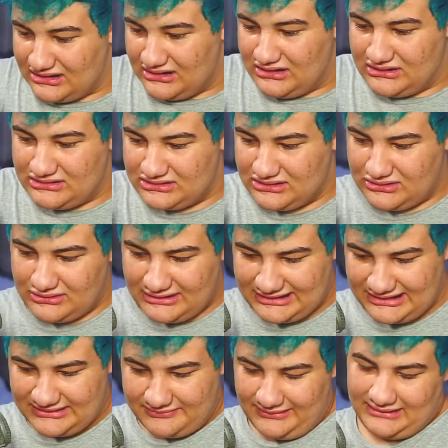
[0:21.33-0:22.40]
So this
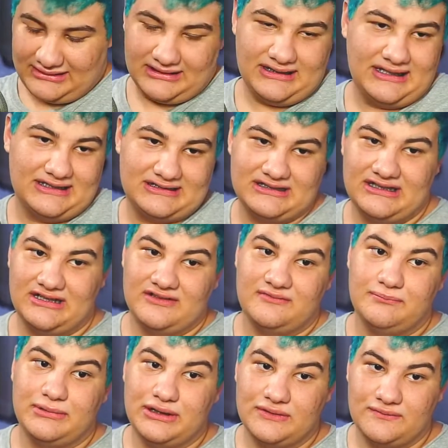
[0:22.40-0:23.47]
is my collection of
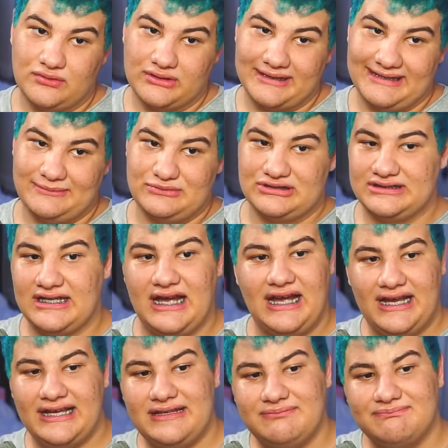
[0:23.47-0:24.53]
beautiful cameras.
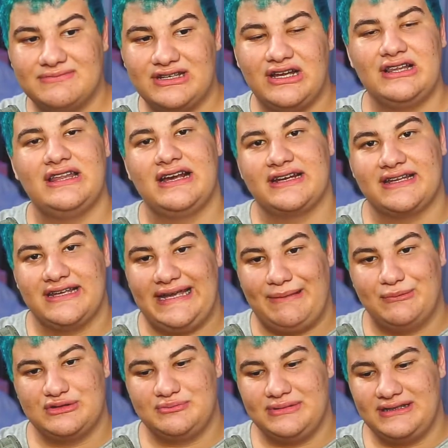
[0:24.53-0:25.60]
I collect
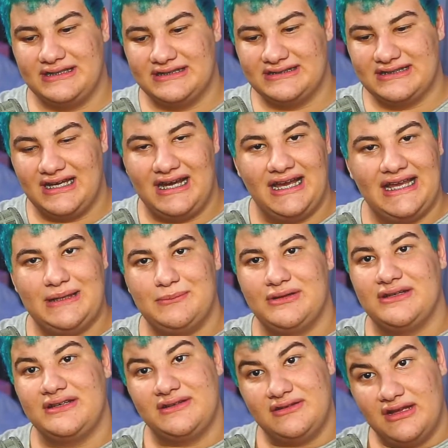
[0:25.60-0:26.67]
cameras because I am
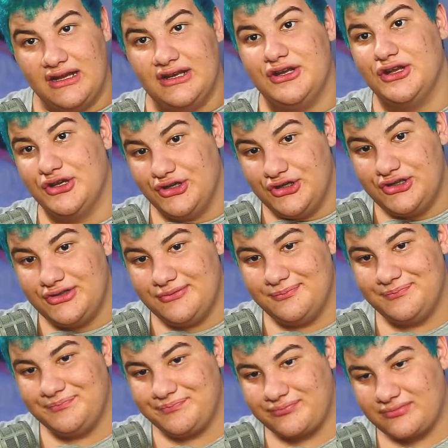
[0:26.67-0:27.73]
a nerd.
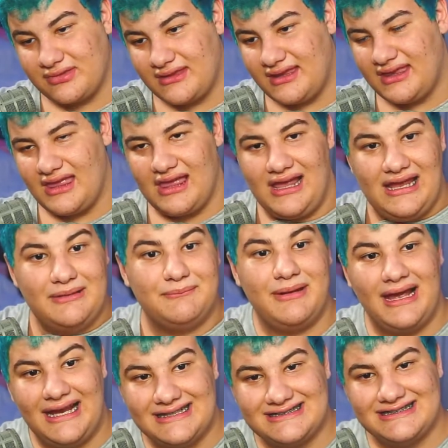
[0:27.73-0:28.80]
I am
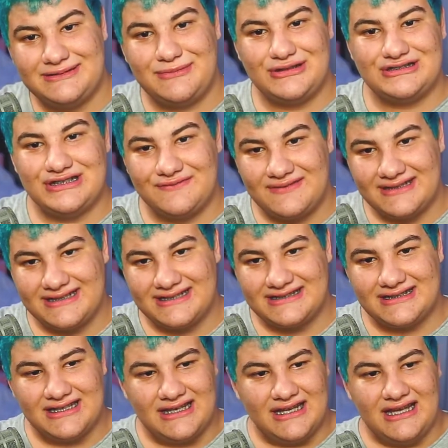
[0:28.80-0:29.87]
passionate about stuff like this.
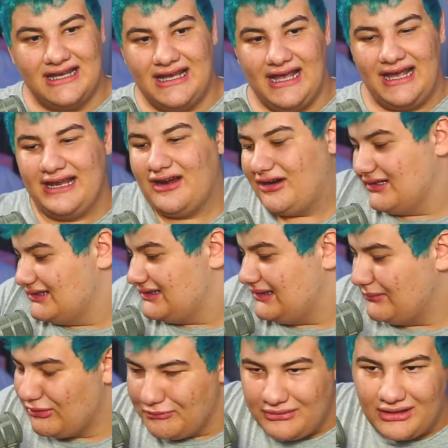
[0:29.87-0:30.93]
And honestly, I'm
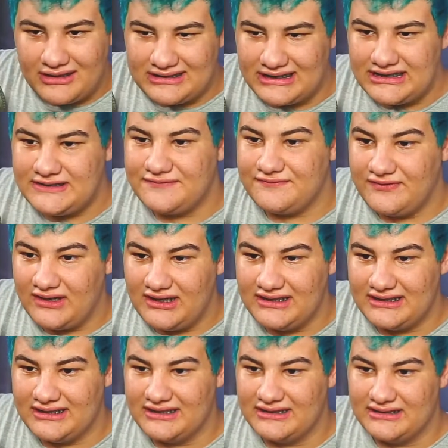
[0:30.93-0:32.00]
gonna be honest, it's
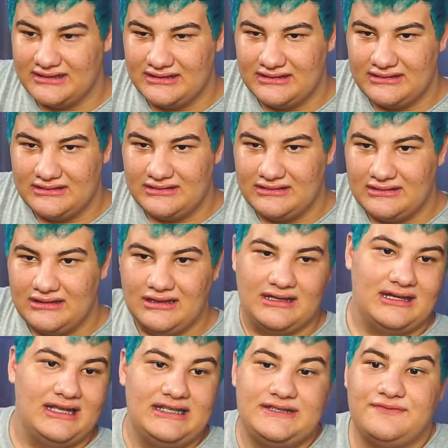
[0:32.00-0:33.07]
fun.
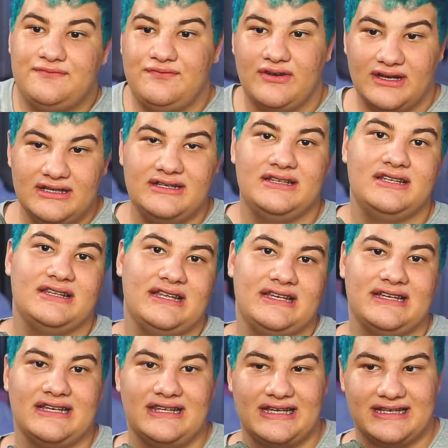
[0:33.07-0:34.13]
It's fun to like
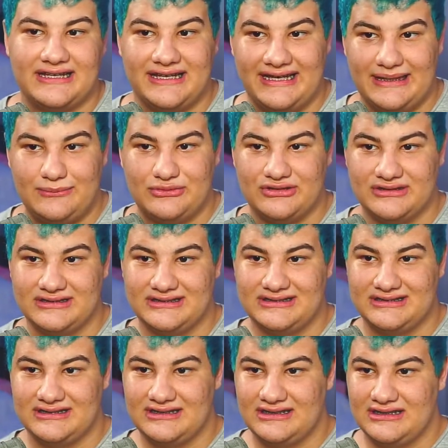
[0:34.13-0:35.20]
collect cameras.